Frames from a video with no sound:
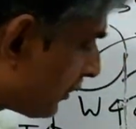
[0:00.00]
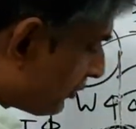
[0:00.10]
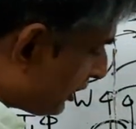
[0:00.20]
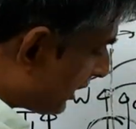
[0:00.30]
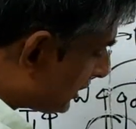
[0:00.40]
of
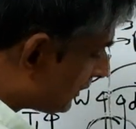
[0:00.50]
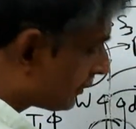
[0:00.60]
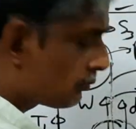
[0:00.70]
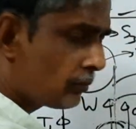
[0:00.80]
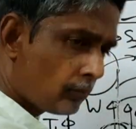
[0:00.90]
t and
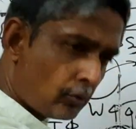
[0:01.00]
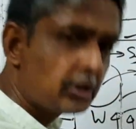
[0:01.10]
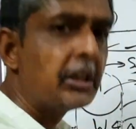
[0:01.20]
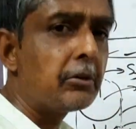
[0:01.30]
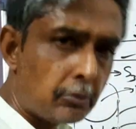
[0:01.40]
t1 more
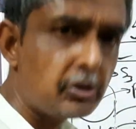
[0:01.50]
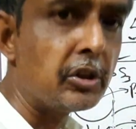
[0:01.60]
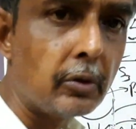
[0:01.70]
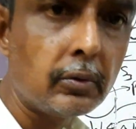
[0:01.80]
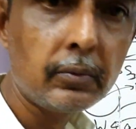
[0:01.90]
than or equal to
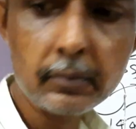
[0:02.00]
0.